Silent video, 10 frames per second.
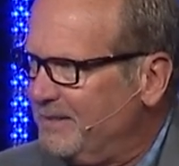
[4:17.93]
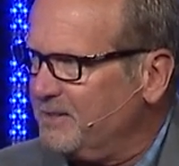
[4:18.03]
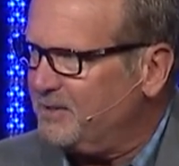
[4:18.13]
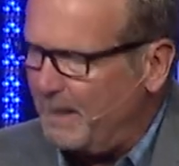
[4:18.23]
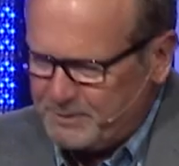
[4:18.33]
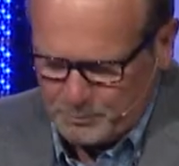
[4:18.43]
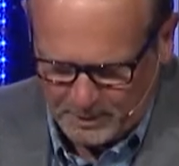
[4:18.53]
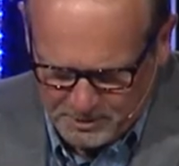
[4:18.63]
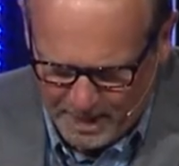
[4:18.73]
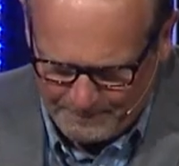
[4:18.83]
a deception. We're
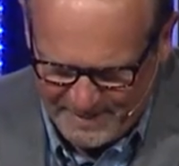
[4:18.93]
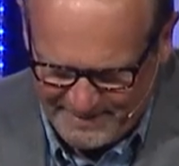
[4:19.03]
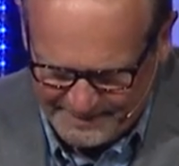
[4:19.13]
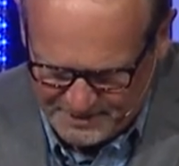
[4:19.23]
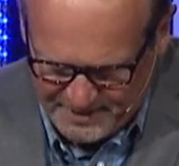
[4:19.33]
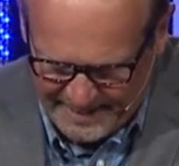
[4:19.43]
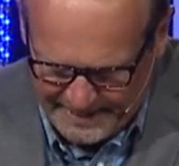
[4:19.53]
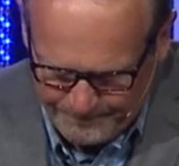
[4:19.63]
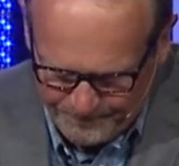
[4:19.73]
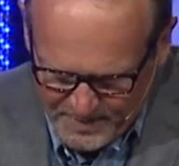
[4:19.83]
going to talk about that
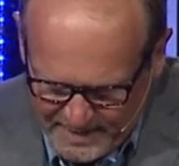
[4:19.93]
today.